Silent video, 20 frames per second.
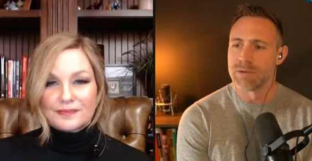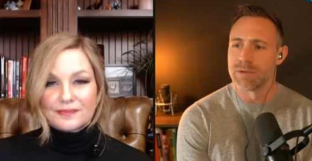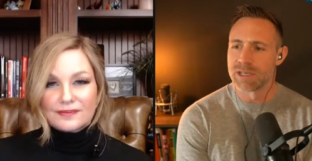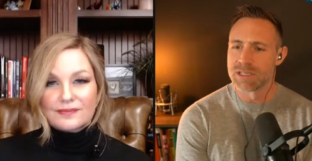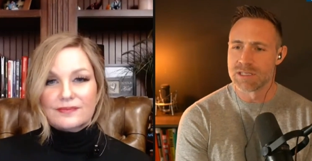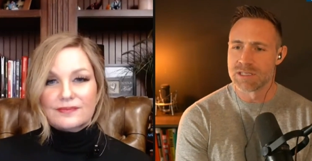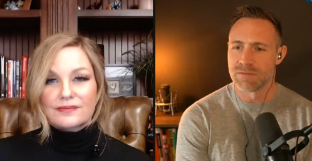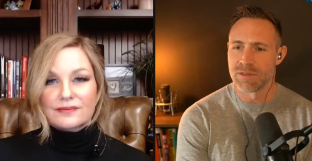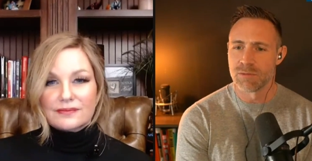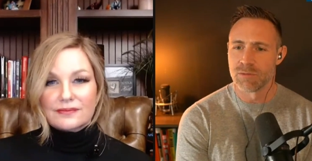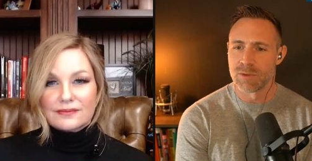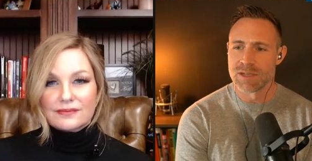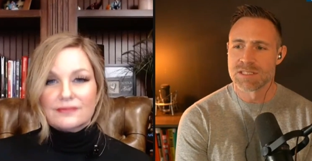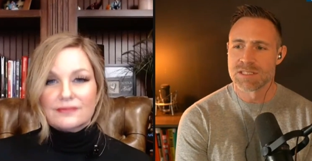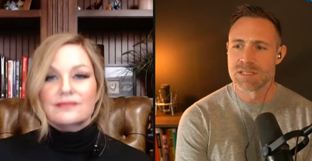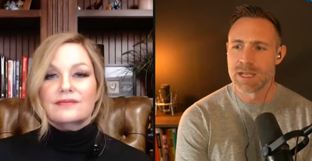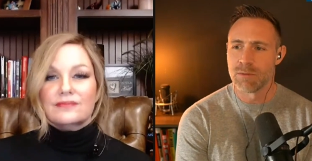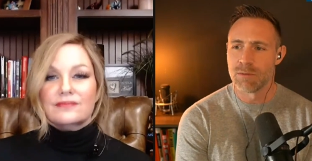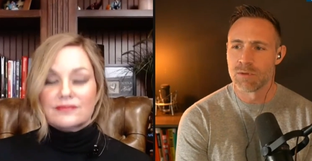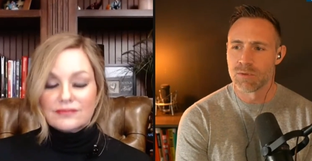Speaker 1: Because if they
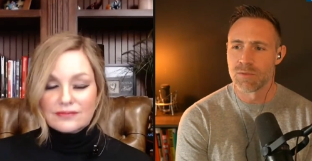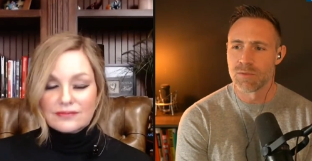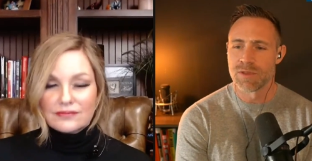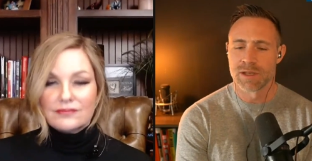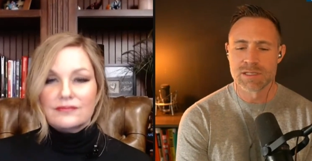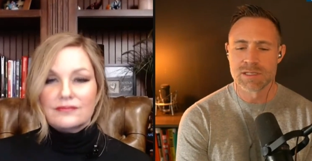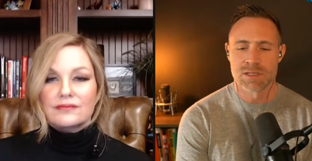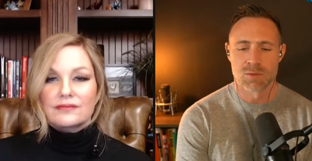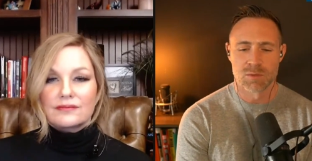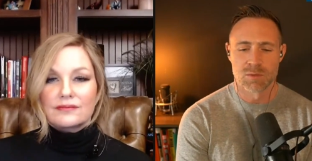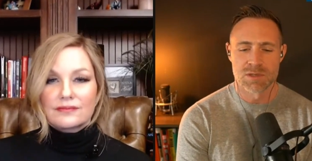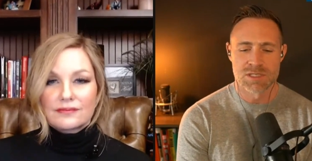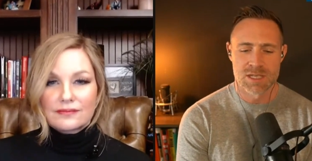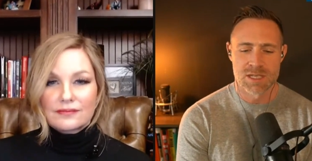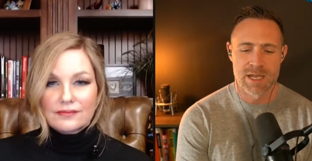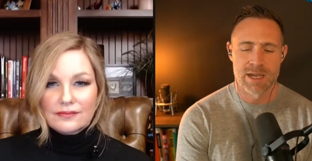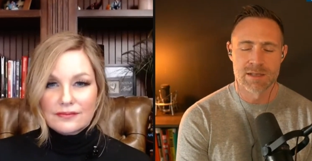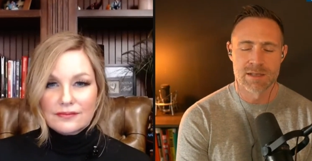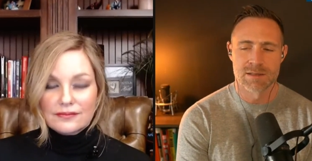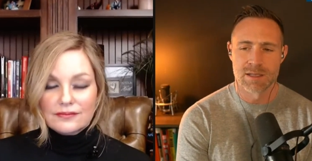resonate with the things that we're
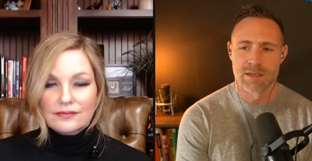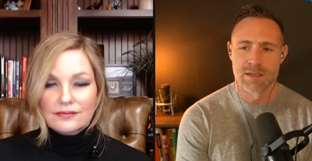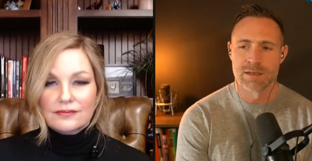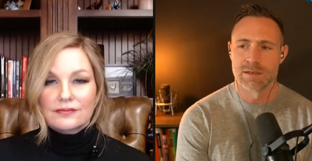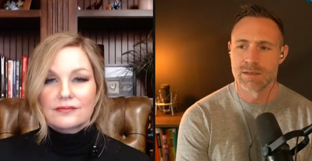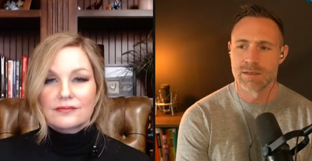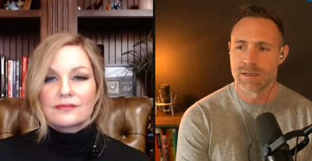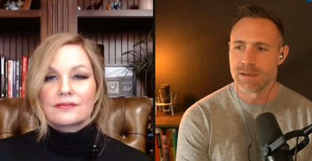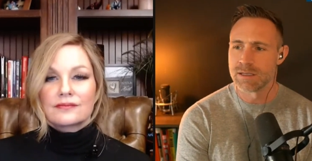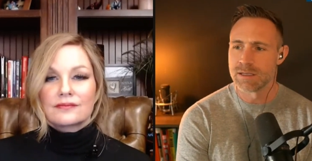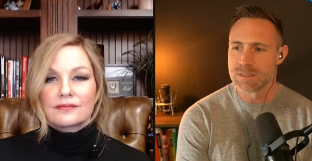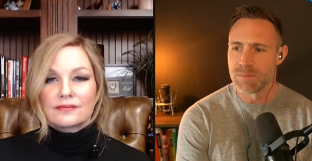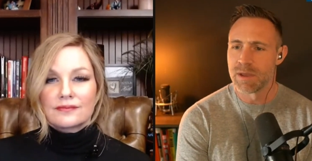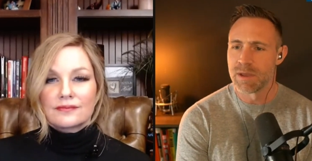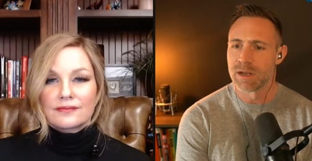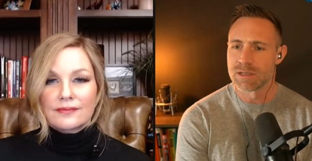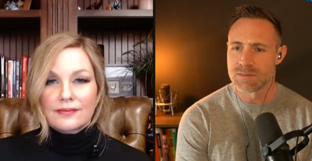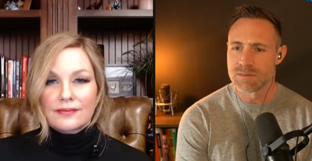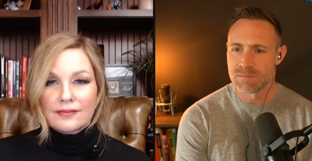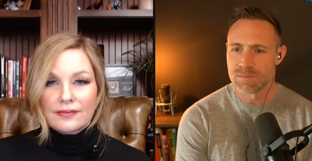saying, then it's
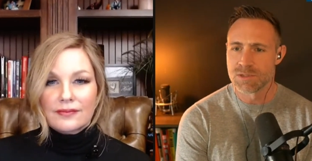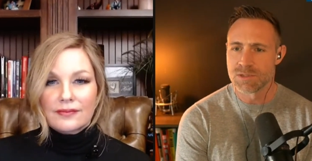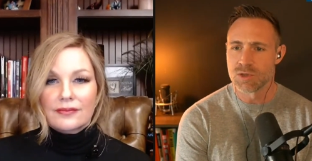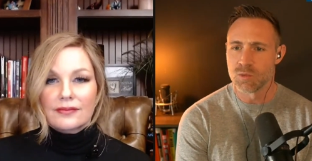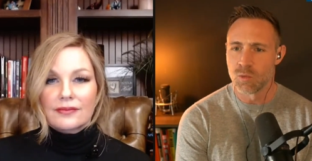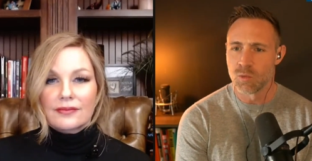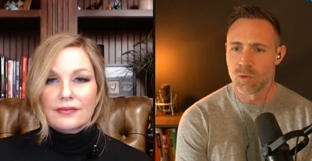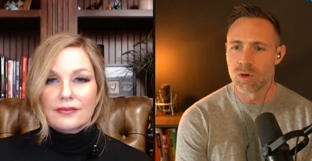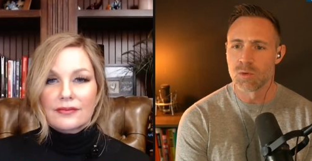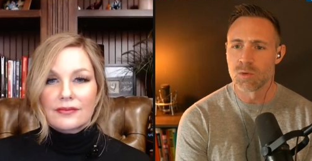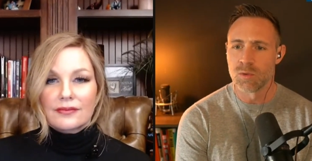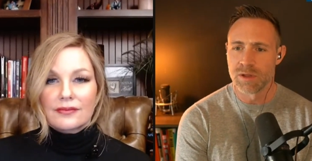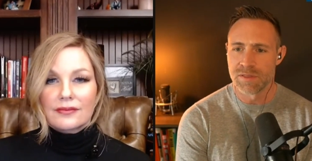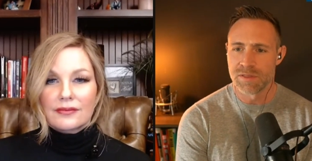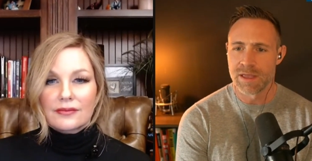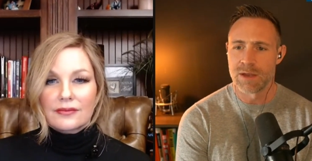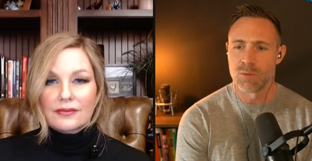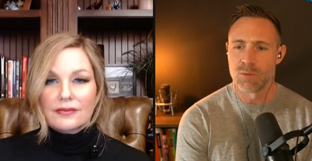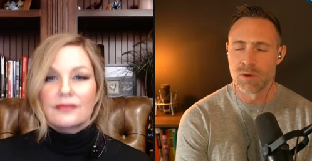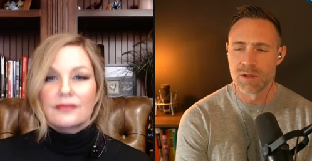better to work
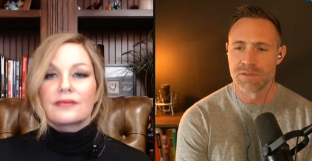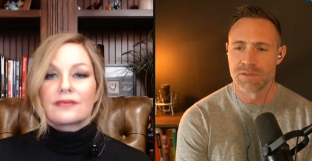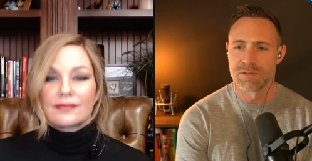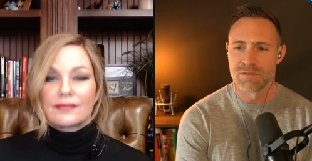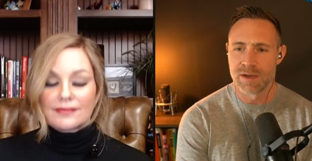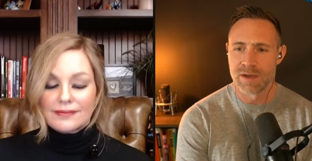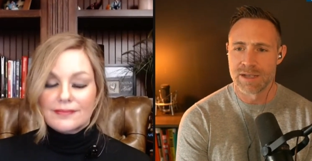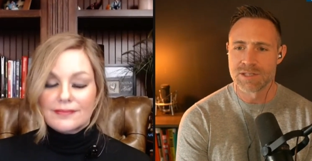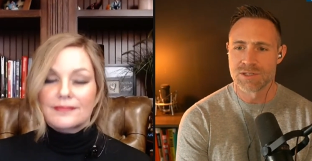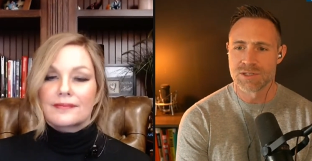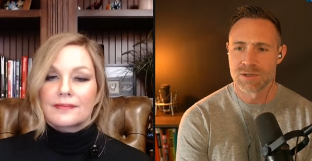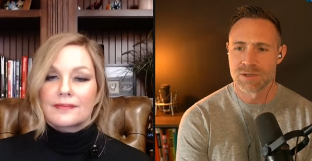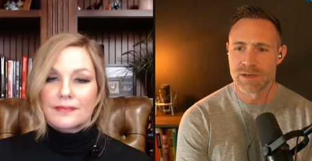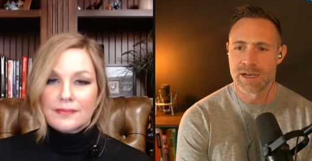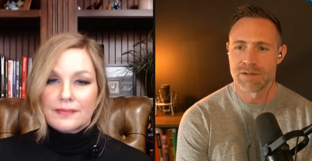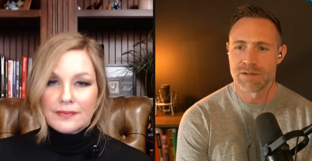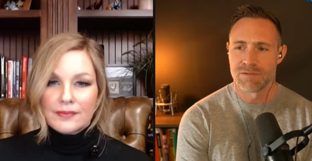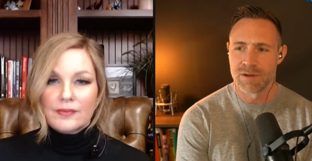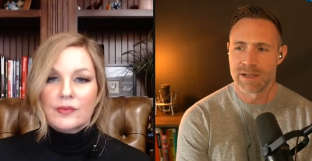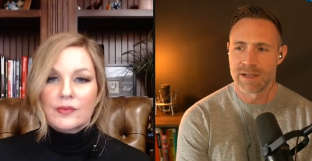with a wealth advisor
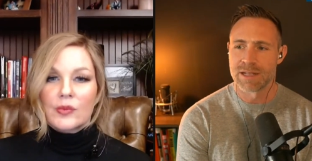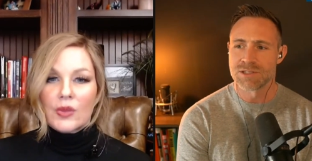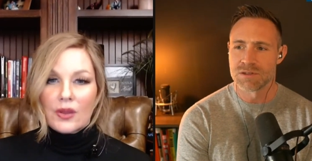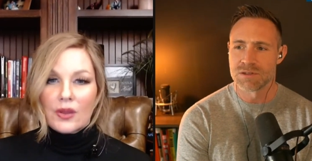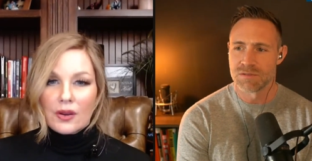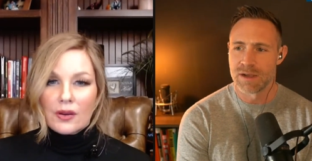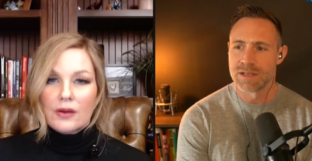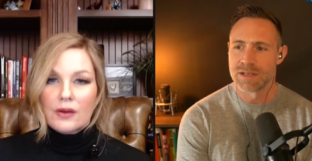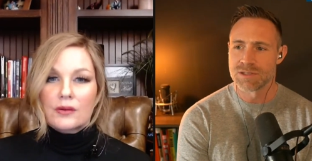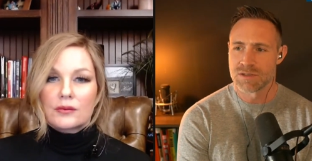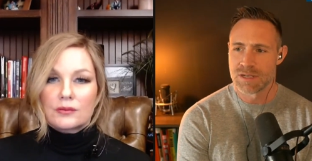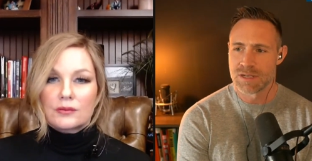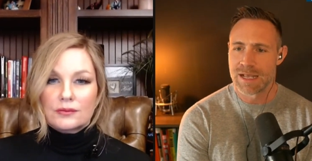and a financial advisor